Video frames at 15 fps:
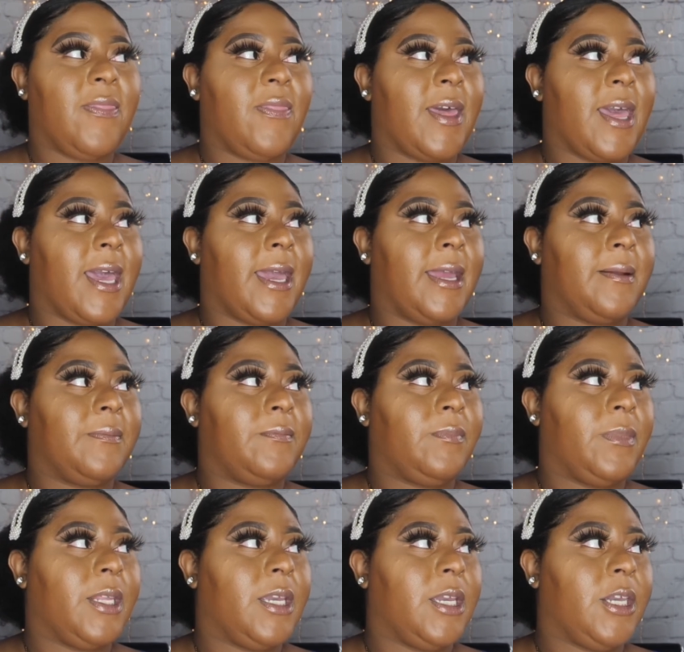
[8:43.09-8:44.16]
that
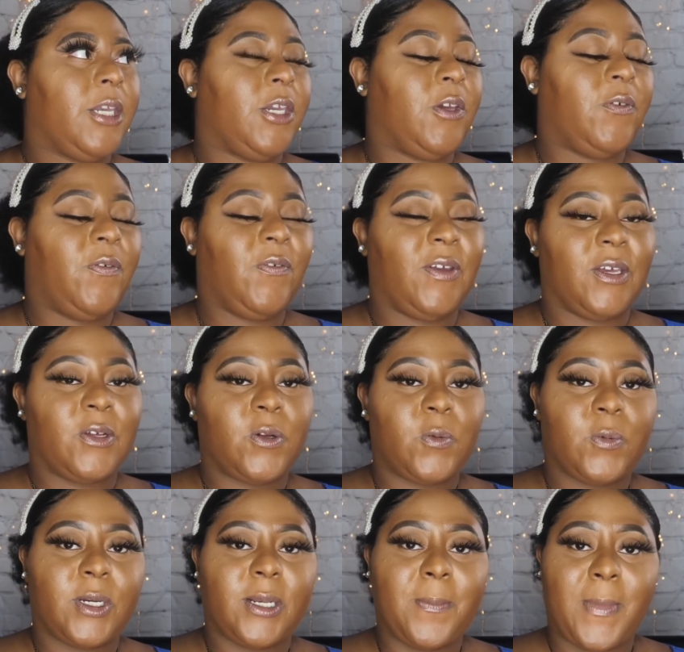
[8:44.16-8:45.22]
you feel
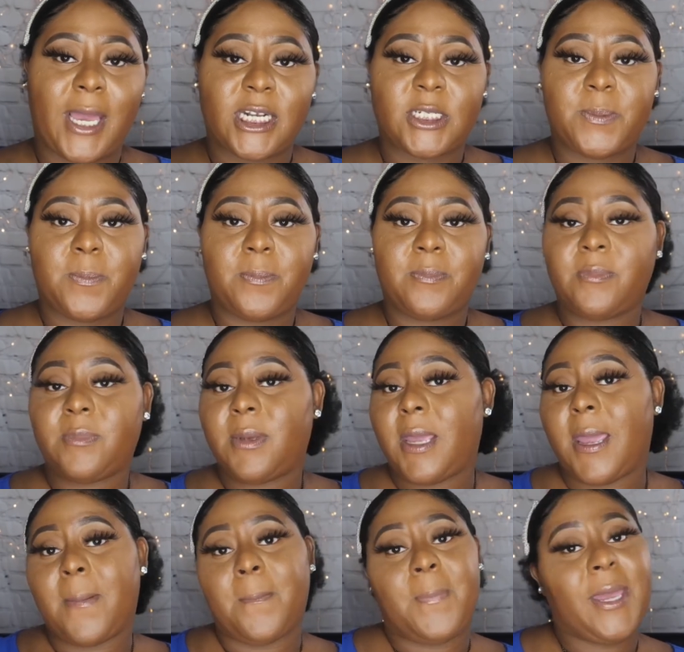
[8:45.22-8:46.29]
would match
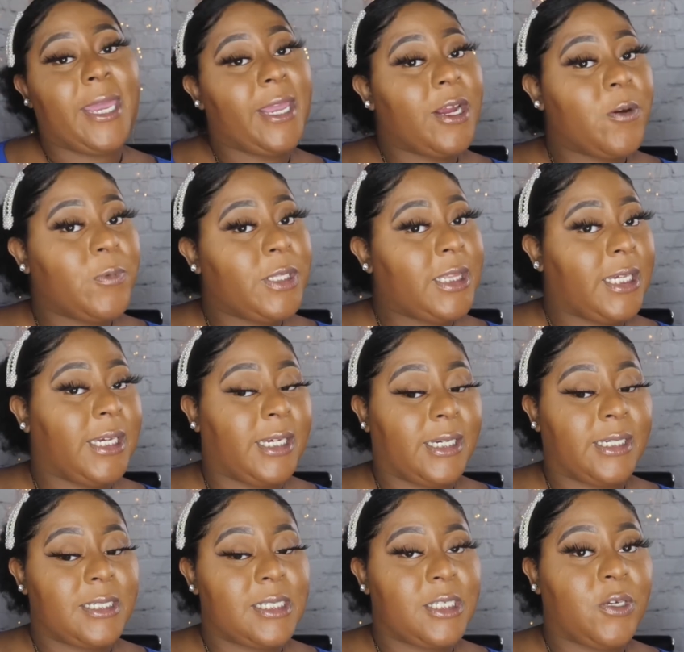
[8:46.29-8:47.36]
and pair with
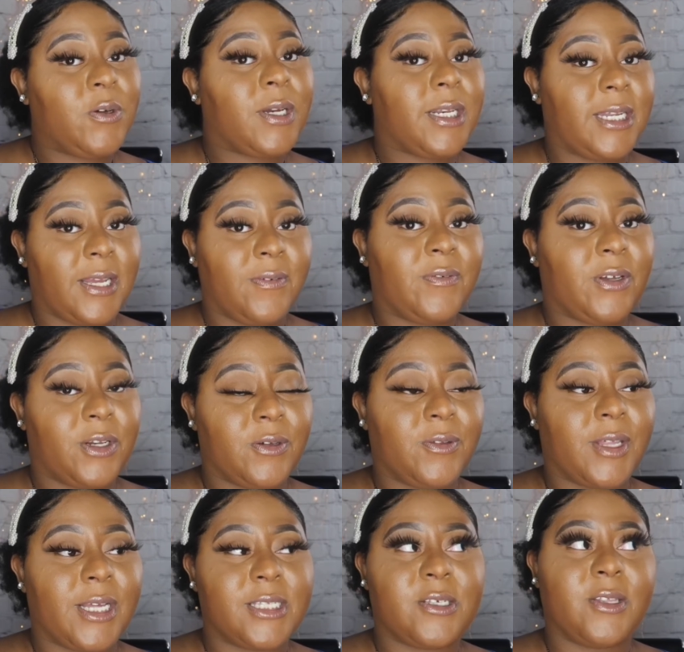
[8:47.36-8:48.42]
these you can definitely do
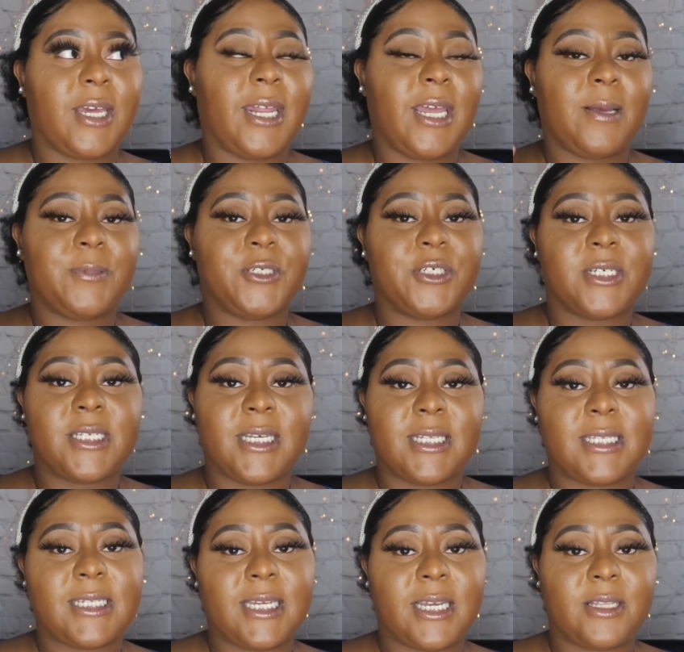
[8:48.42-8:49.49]
that so that helps your scent
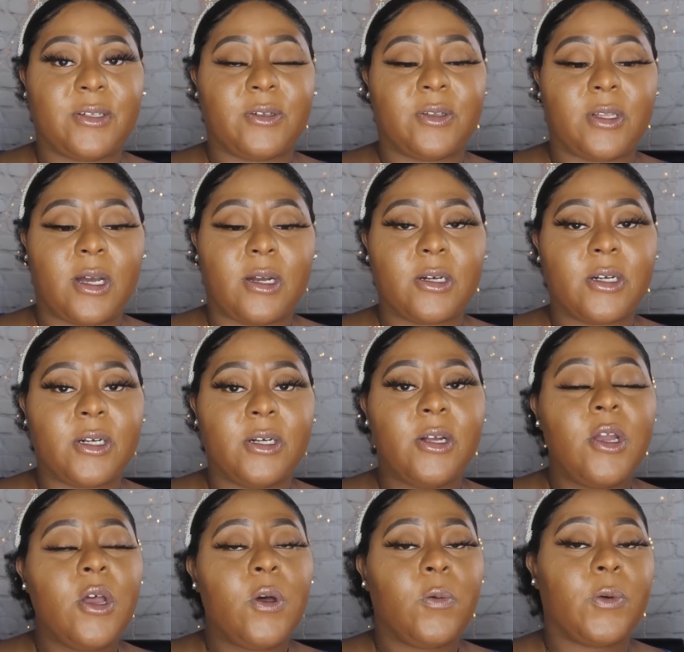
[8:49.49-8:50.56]
stay a little longer
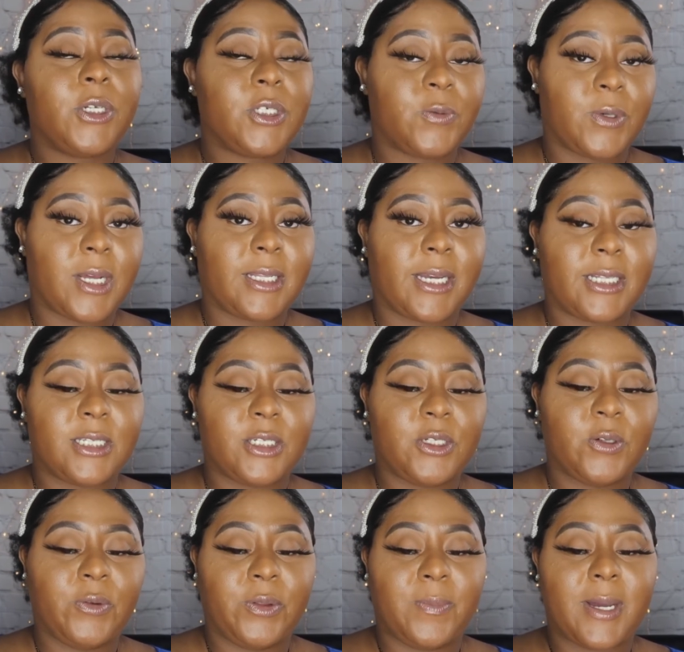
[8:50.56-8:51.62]
which is what i like to
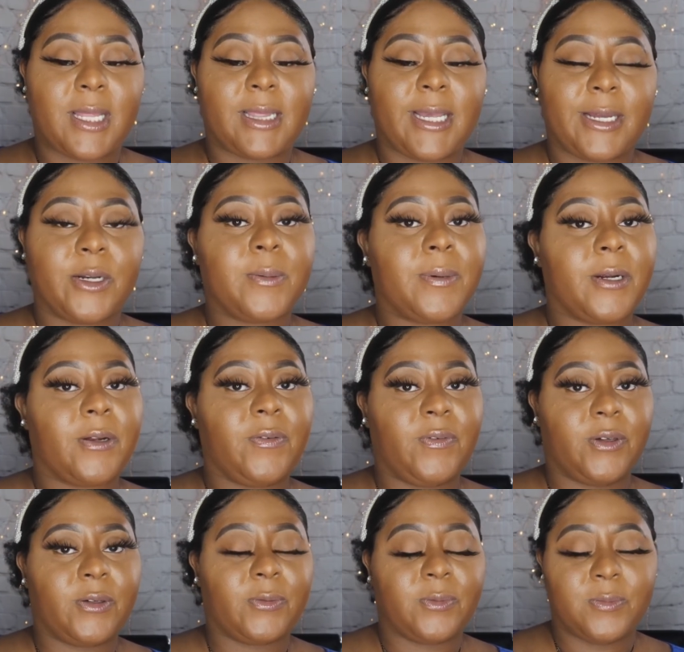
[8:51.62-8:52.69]
do with my lighter
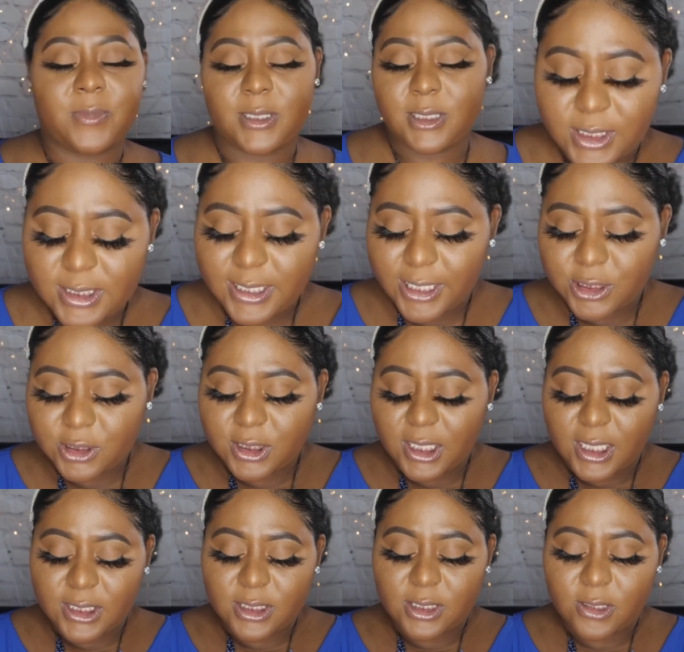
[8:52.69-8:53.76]
perfumes this actually
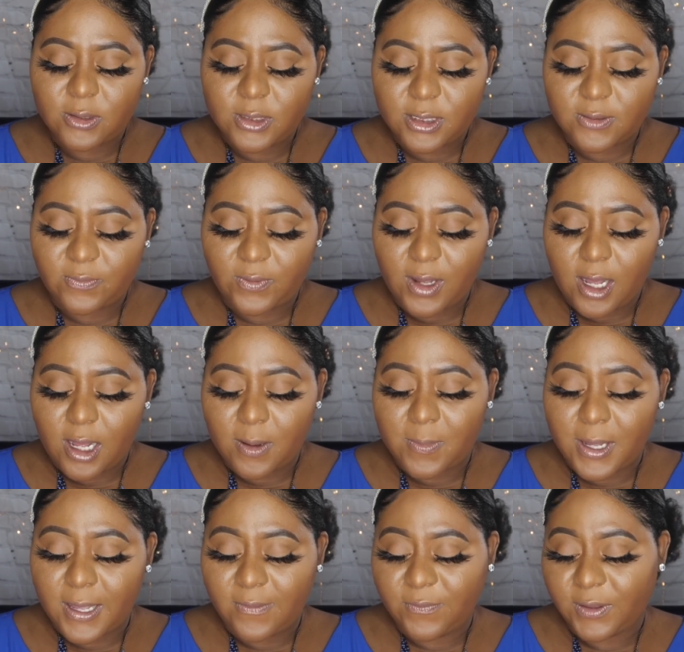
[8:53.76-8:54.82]
has notes of
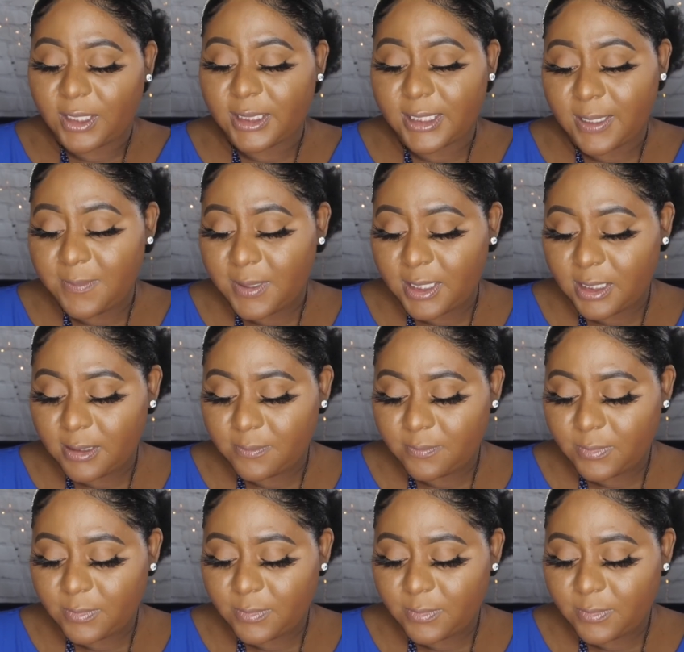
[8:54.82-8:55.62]
almafi lemon